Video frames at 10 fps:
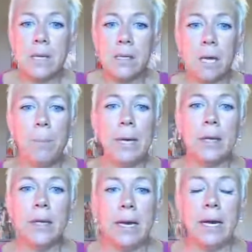
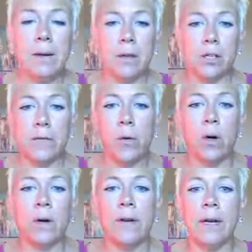Typically, there's
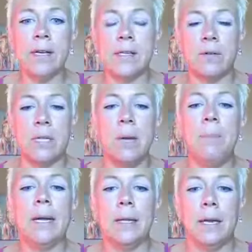4 of us, so
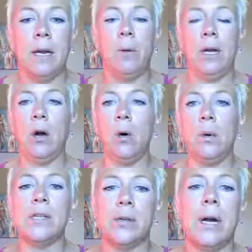typically we
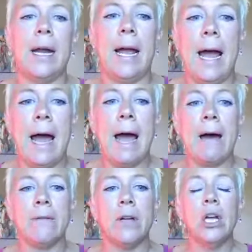always try to
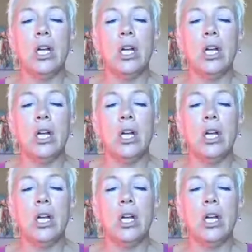have